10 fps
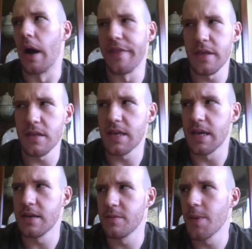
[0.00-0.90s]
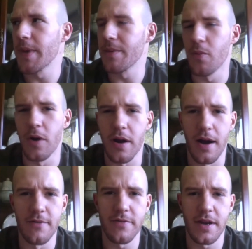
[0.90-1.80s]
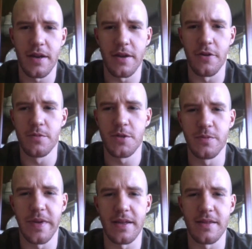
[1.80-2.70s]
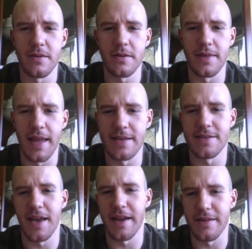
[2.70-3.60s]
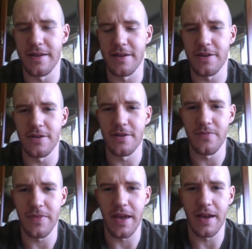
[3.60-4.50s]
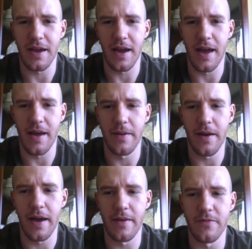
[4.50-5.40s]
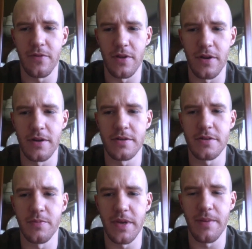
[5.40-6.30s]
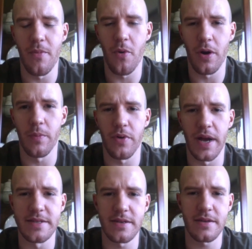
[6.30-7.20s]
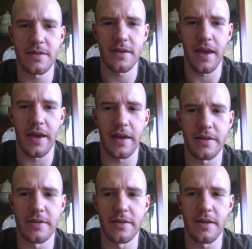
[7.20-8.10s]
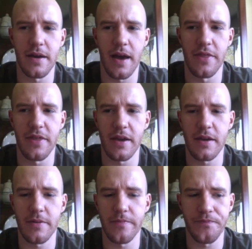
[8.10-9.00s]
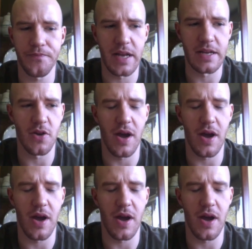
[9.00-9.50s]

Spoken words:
I think the key to me being more confident in groups is being less analytical. Like I've learned to be more present, and I think so.